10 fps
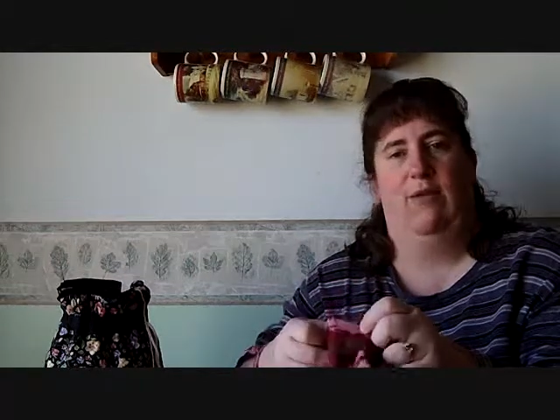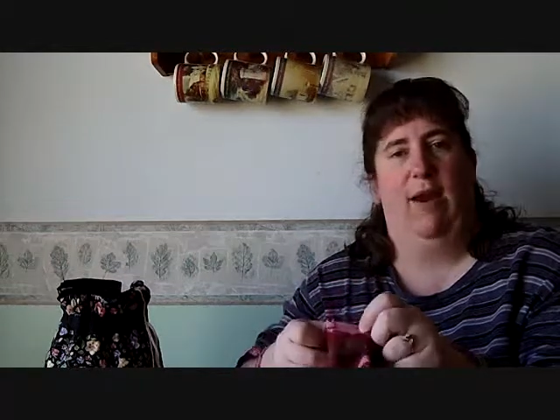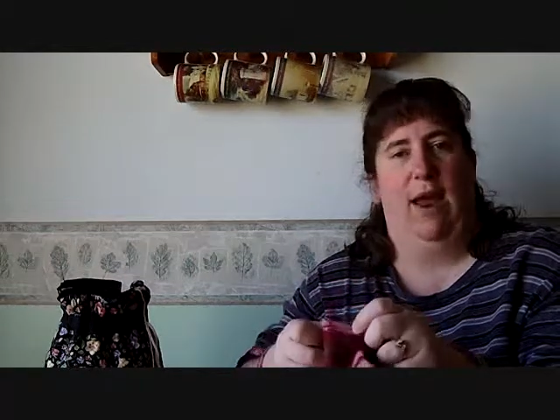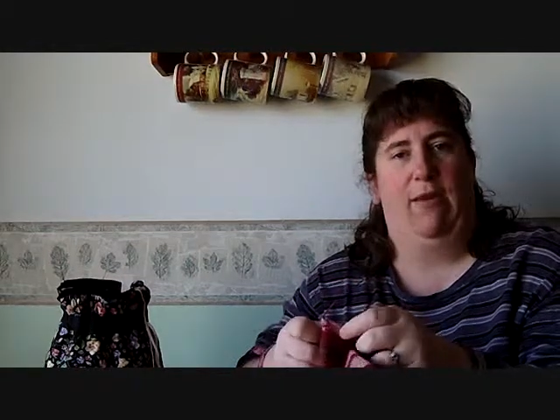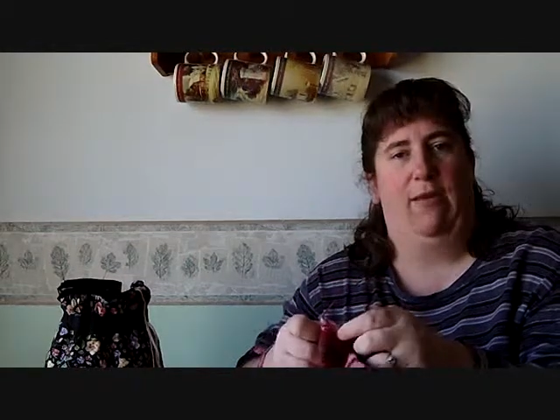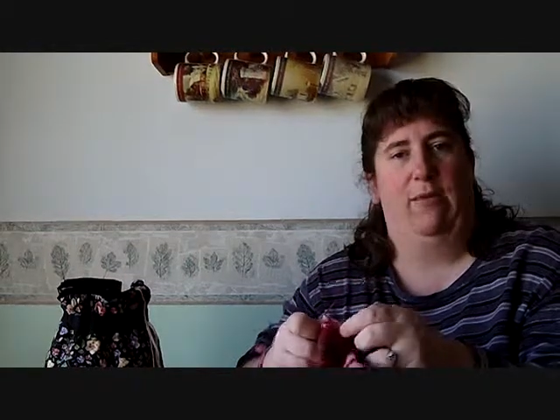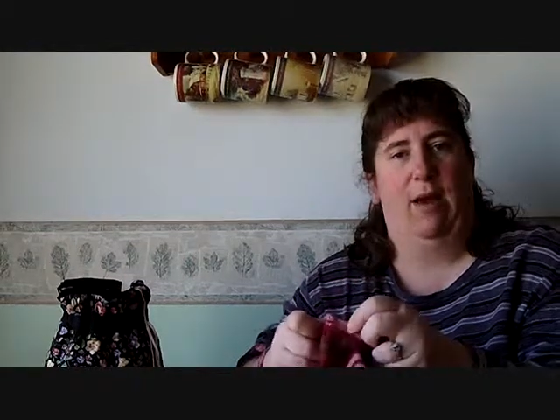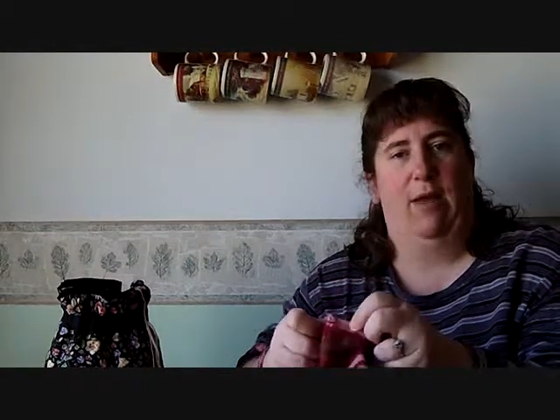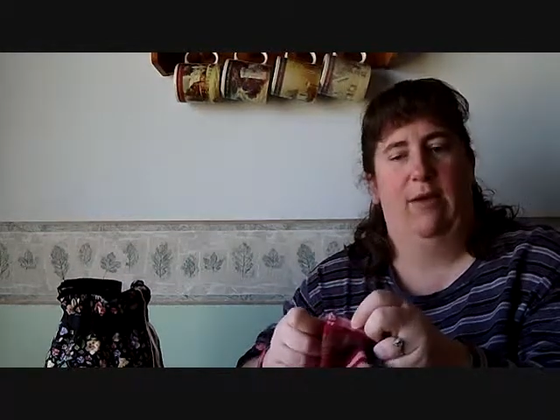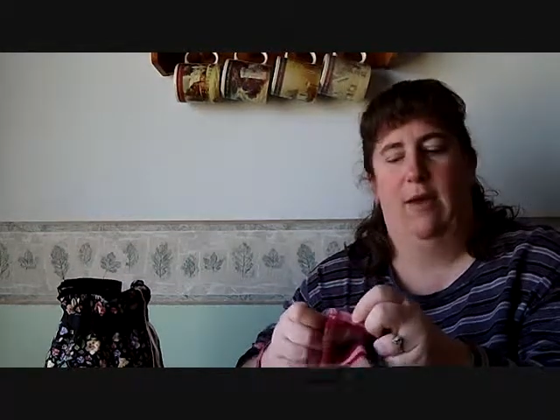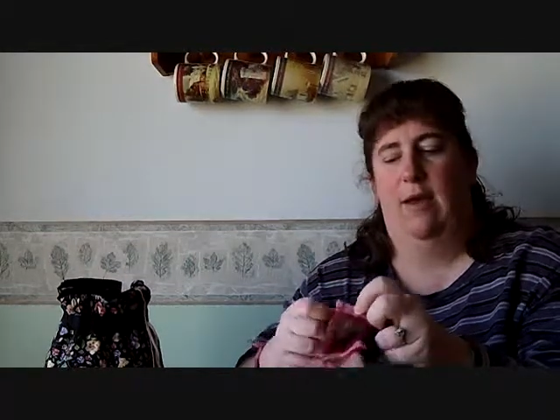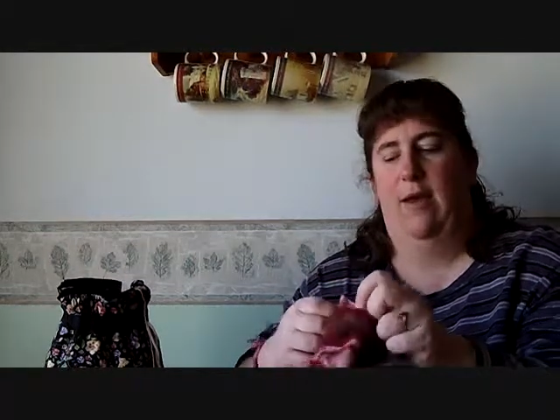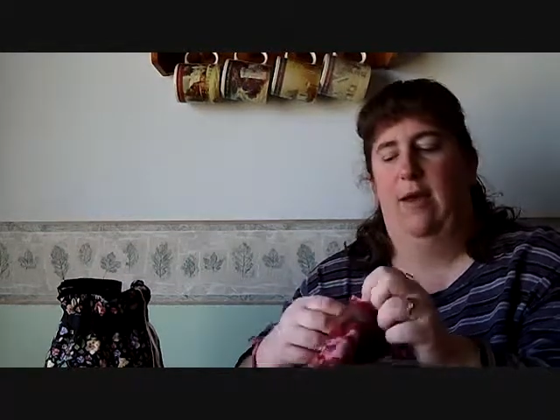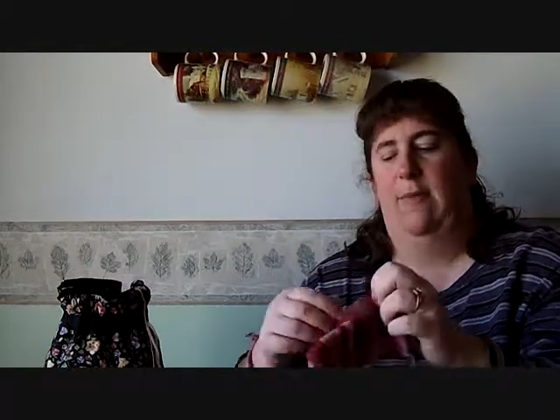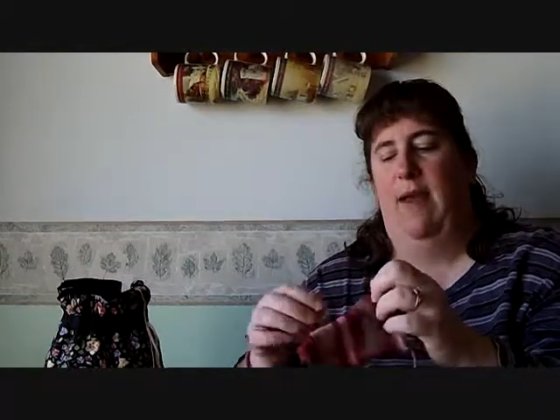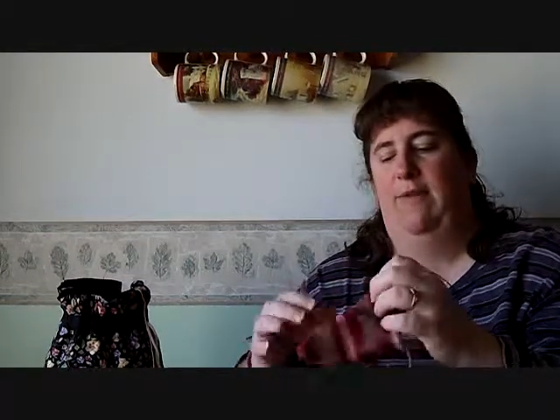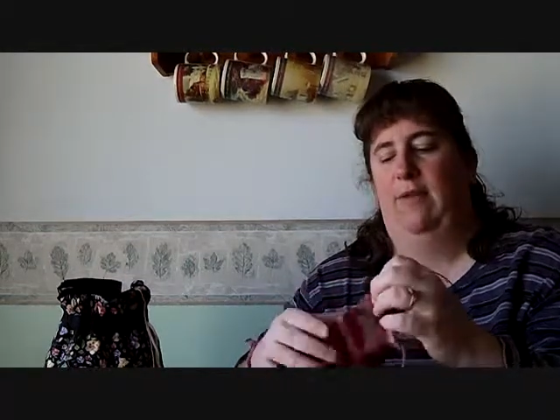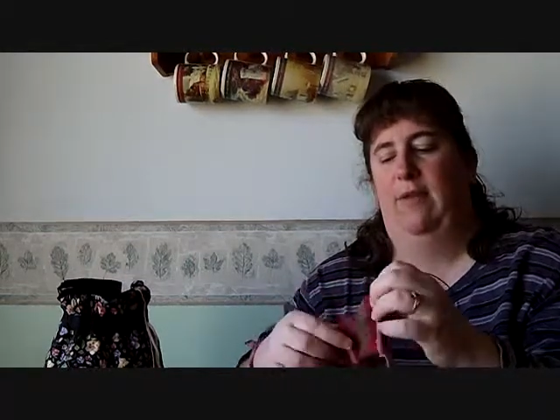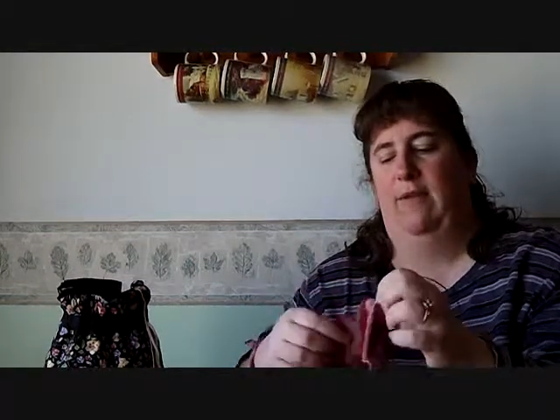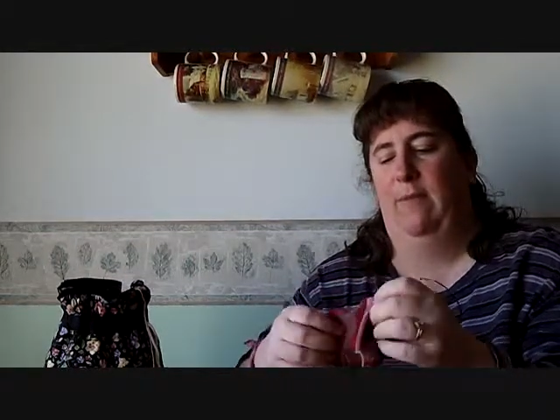to try out as well.
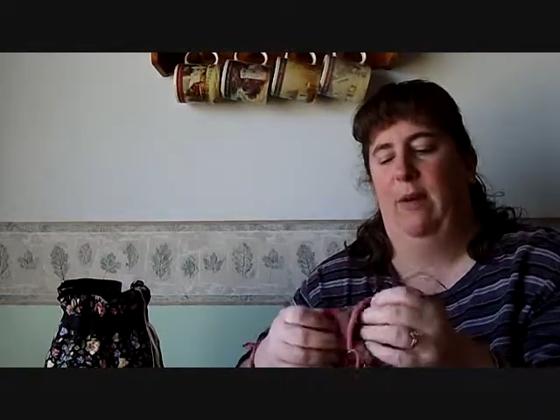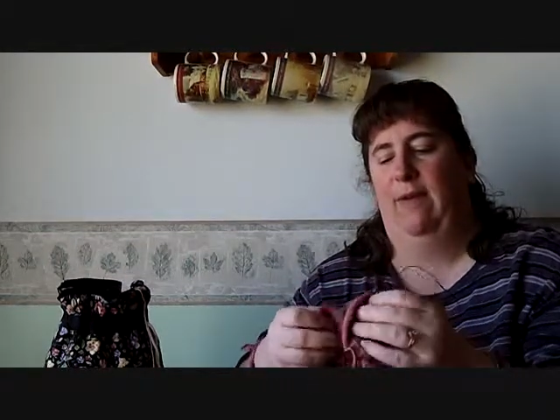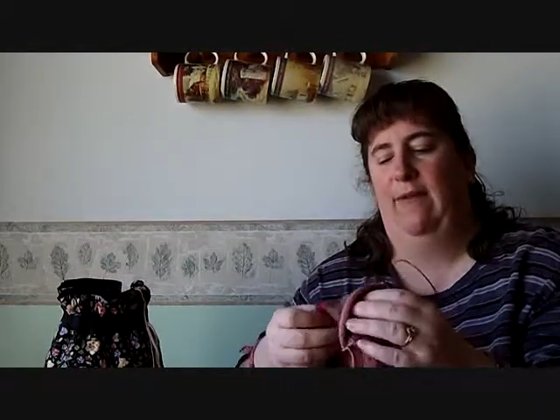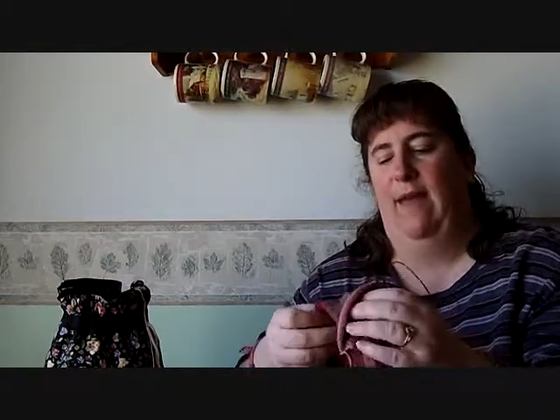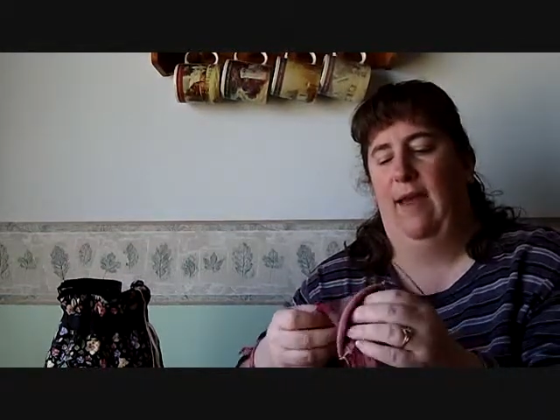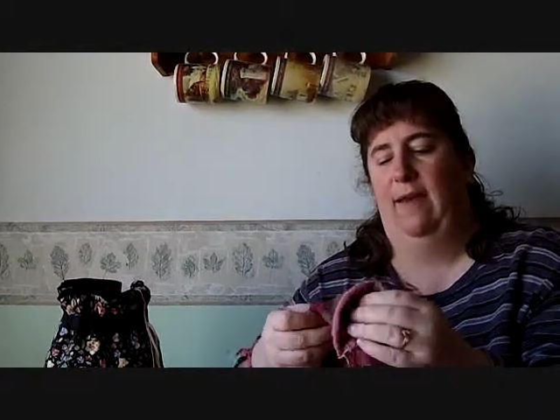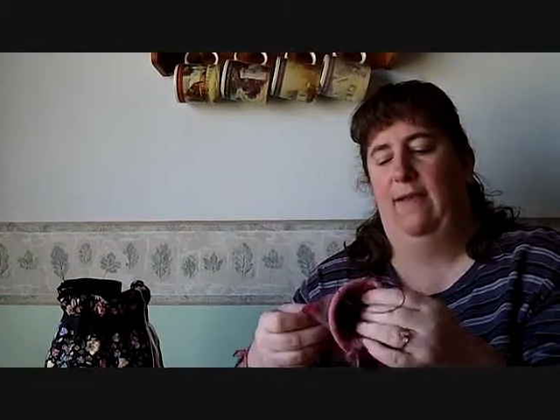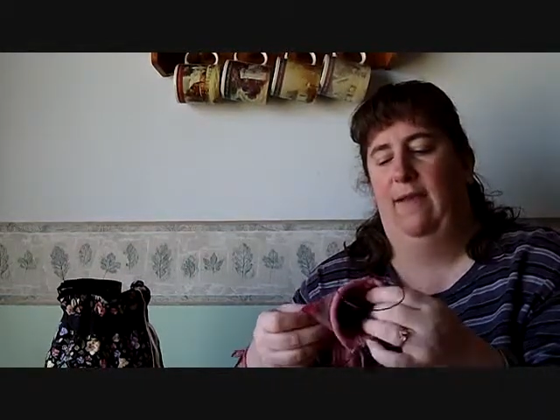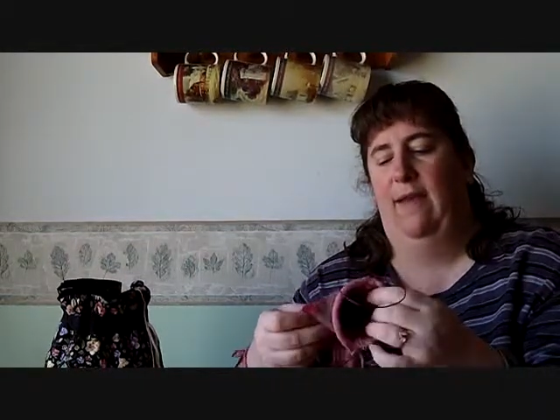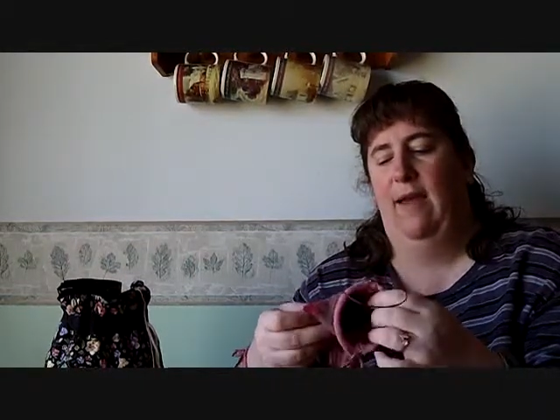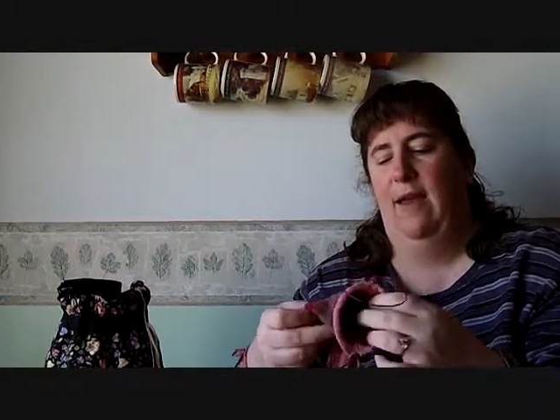After this pair of socks,